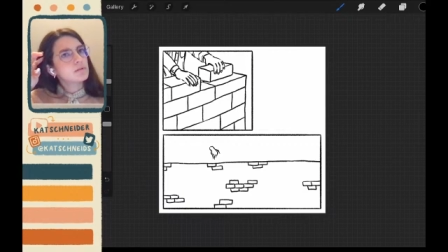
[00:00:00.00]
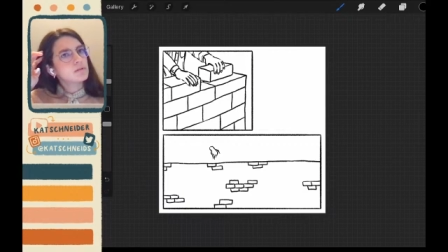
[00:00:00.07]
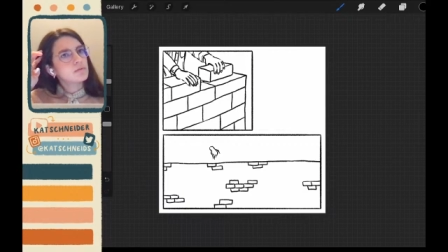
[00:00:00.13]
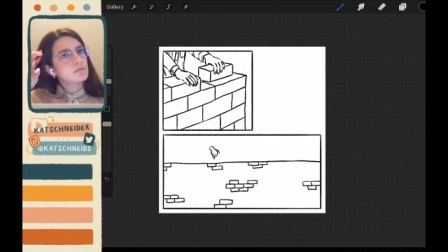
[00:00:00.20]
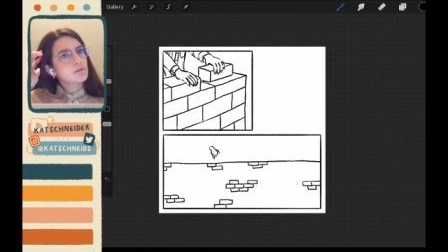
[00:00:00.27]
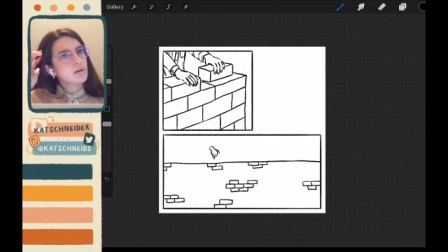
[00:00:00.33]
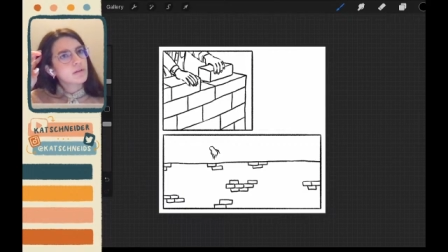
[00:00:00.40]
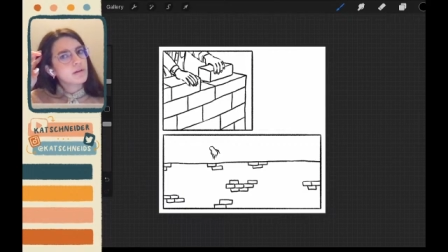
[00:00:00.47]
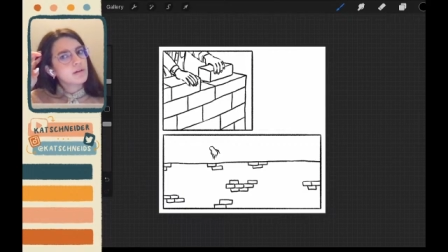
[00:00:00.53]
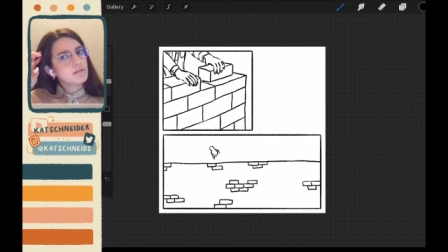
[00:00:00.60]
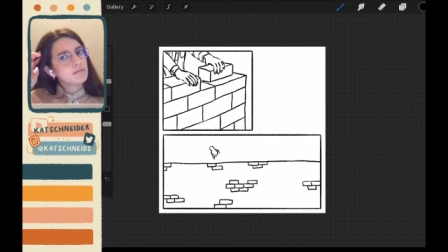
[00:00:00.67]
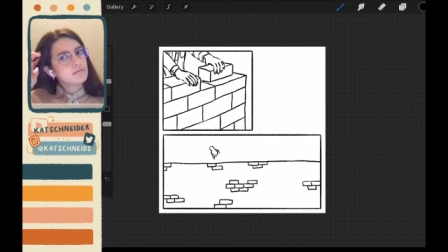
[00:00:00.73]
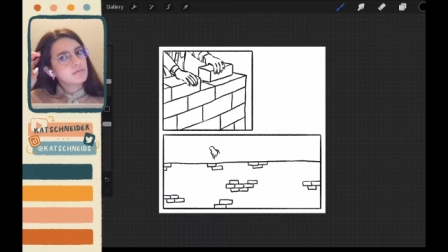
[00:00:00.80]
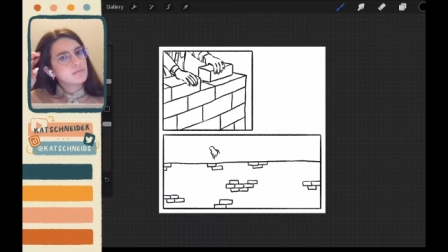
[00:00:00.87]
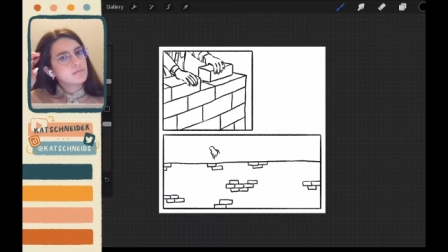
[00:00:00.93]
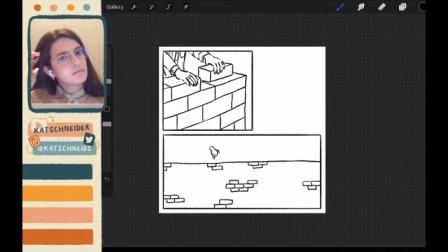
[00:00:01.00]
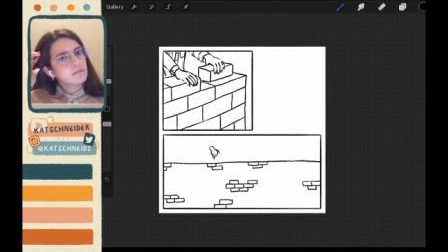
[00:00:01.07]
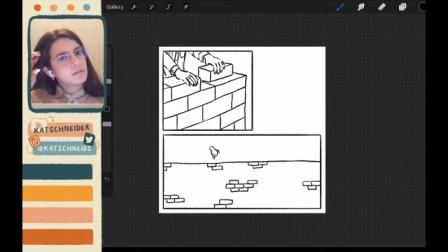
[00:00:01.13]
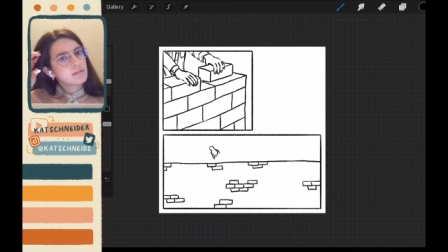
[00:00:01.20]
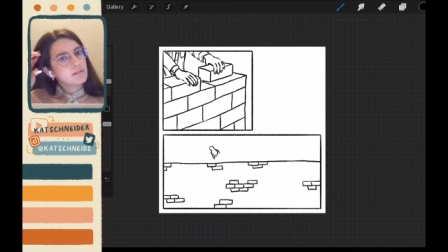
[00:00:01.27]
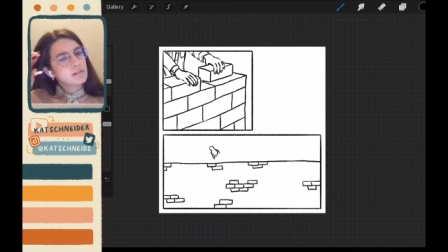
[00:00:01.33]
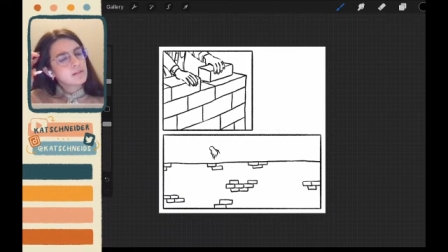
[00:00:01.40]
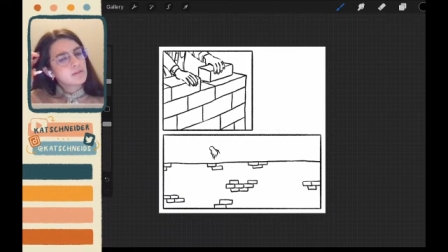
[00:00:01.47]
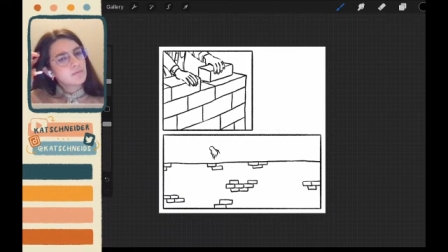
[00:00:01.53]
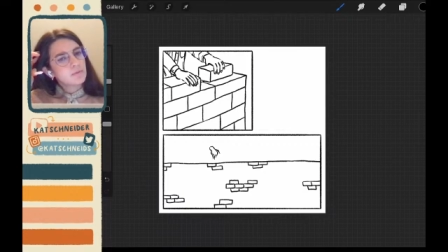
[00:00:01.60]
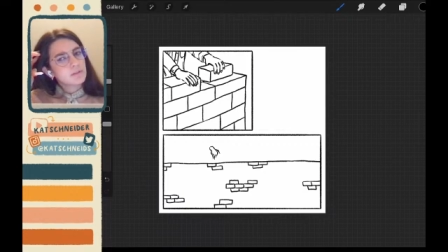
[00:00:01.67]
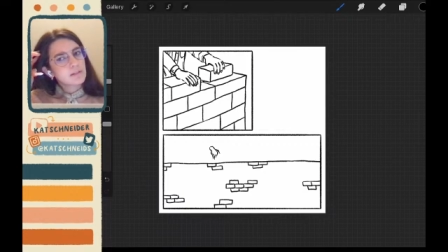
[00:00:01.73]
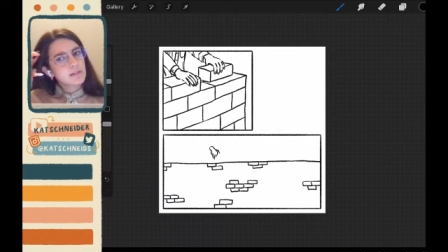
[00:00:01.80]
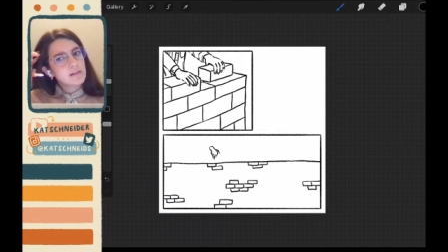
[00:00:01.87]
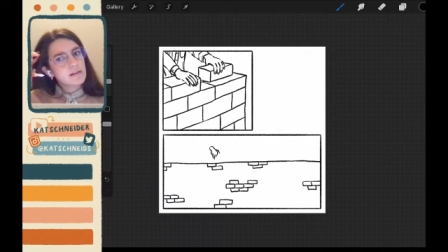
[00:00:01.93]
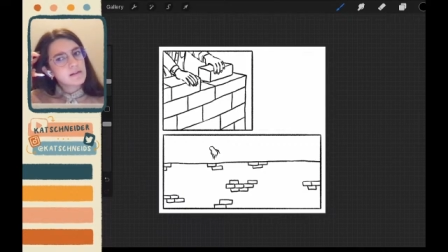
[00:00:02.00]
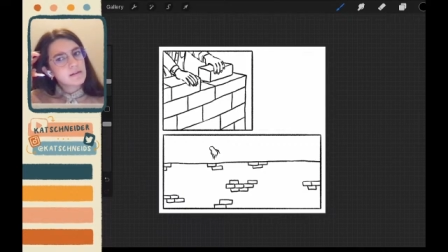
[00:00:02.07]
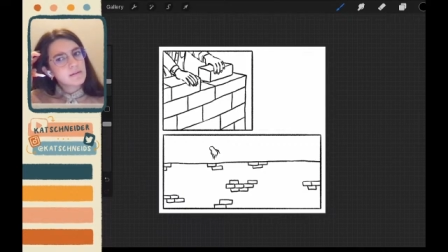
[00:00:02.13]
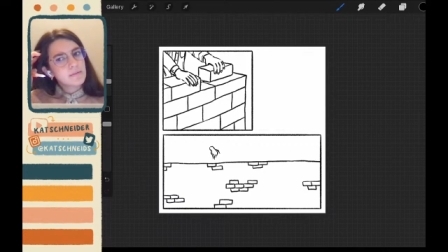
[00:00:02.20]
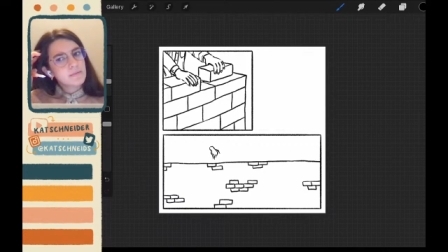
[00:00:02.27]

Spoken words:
to draw that. We'll see.